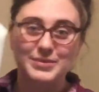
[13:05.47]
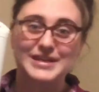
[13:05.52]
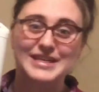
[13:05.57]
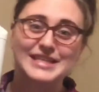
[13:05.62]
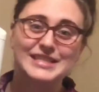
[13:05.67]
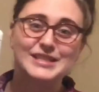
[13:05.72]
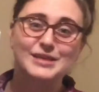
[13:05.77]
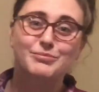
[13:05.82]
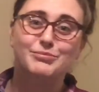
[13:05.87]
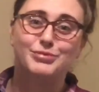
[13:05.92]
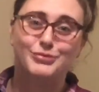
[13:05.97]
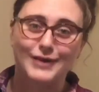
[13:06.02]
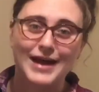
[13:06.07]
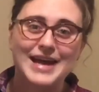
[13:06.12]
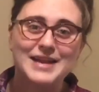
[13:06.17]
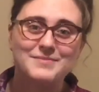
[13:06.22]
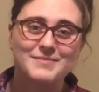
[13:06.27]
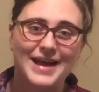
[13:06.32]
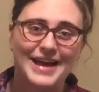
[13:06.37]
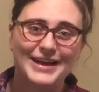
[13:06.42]
But it's a
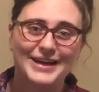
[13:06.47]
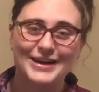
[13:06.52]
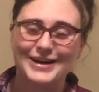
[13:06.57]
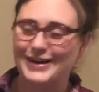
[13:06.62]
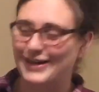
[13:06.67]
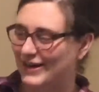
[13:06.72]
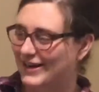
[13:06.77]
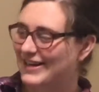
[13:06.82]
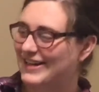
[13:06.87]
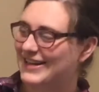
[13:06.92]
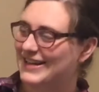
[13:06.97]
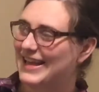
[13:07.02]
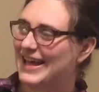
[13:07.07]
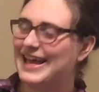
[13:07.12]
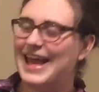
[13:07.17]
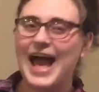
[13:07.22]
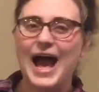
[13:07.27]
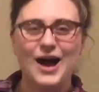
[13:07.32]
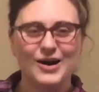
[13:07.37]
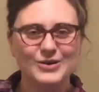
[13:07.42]
bread maker.
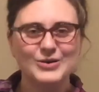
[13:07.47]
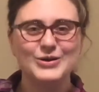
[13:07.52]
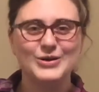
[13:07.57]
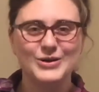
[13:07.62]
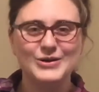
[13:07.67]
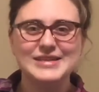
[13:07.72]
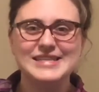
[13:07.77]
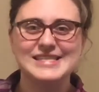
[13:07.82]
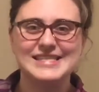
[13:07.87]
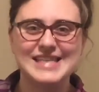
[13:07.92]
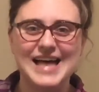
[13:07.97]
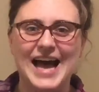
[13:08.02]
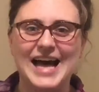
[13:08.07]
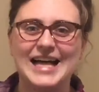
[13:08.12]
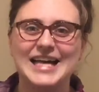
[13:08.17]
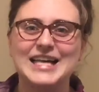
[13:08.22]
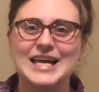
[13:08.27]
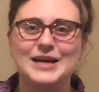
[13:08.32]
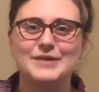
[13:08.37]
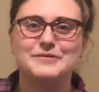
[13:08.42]
Like, how cool is that?
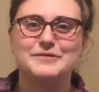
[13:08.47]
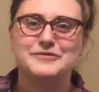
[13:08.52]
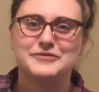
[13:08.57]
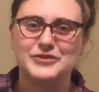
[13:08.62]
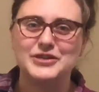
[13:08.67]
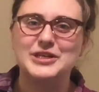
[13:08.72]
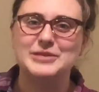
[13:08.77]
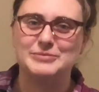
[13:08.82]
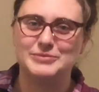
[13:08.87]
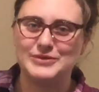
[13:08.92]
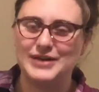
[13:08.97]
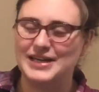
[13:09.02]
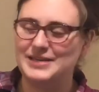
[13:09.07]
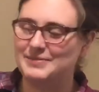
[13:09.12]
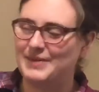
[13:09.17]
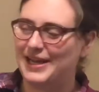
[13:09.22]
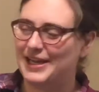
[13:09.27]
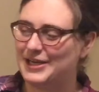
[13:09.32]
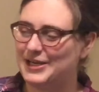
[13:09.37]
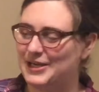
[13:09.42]
Like, a free bread
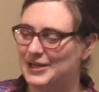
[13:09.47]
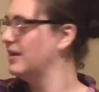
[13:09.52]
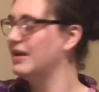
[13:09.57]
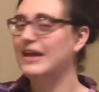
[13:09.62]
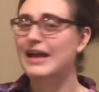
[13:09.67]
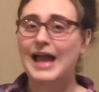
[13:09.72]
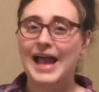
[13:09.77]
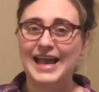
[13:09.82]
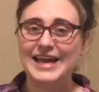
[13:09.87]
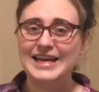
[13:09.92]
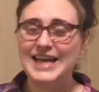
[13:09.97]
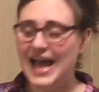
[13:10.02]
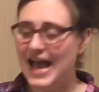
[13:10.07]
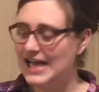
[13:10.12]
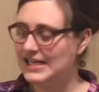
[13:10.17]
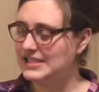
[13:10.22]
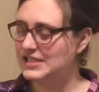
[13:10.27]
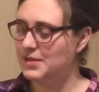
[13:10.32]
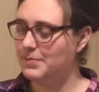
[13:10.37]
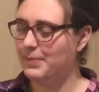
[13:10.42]
maker. And it
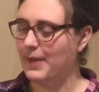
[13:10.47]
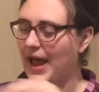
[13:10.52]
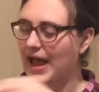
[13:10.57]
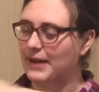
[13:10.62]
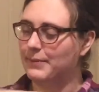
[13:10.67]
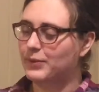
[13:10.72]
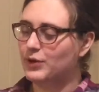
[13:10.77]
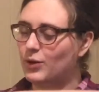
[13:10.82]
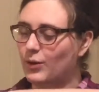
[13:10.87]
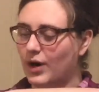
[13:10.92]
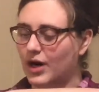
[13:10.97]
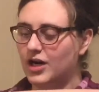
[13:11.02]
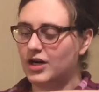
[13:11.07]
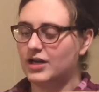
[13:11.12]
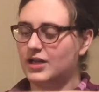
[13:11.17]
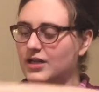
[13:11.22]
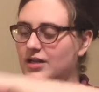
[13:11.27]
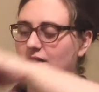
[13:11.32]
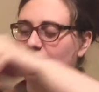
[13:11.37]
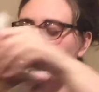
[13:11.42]
has the
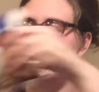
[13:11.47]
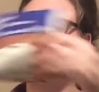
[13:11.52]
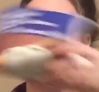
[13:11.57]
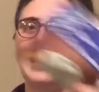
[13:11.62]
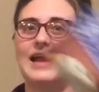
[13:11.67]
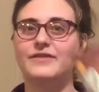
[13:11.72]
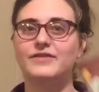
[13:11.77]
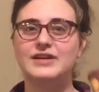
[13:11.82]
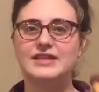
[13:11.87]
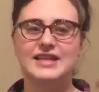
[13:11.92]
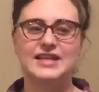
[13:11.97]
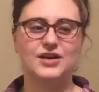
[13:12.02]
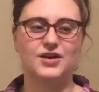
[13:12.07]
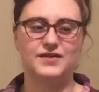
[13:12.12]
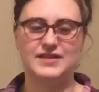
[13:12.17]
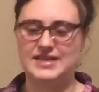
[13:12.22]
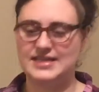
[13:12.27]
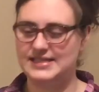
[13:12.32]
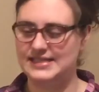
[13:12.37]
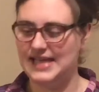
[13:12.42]
paperwork and everything on
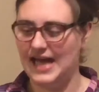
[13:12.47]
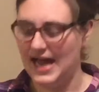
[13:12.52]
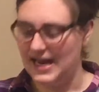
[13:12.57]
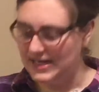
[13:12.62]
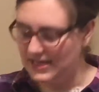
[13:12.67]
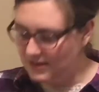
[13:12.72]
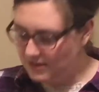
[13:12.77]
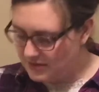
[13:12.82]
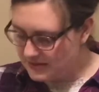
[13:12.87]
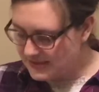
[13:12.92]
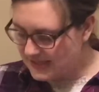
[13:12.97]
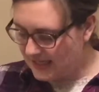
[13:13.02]
the inside. It looks